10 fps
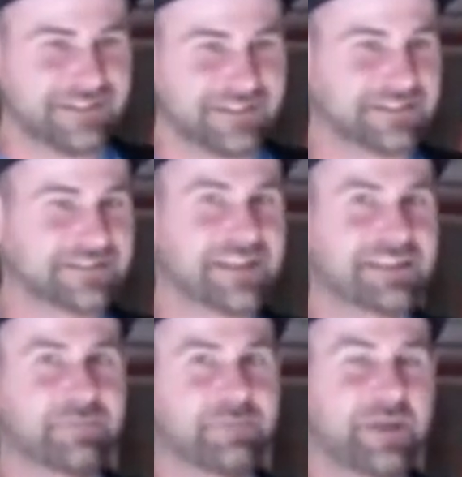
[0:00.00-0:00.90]
this is like
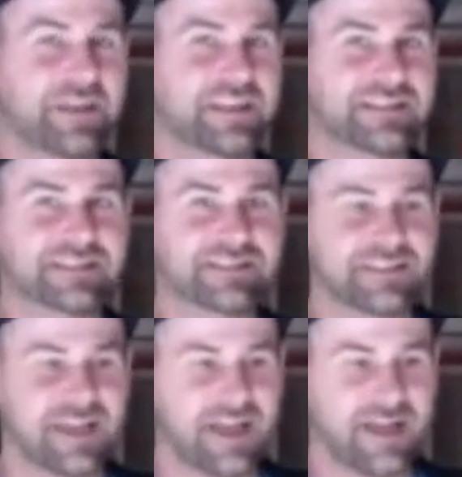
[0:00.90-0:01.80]
the biggest
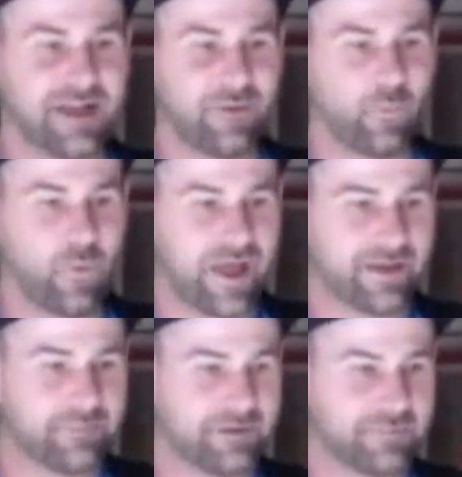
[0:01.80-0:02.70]

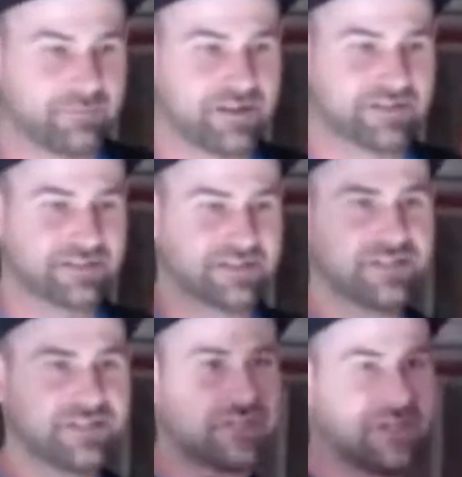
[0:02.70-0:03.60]
web
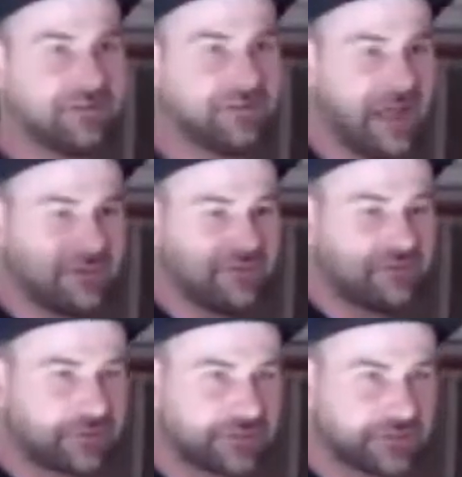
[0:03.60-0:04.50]
presentation. How many
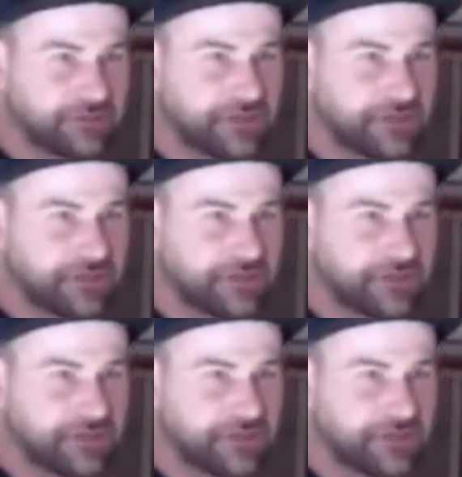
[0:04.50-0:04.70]
viewers do we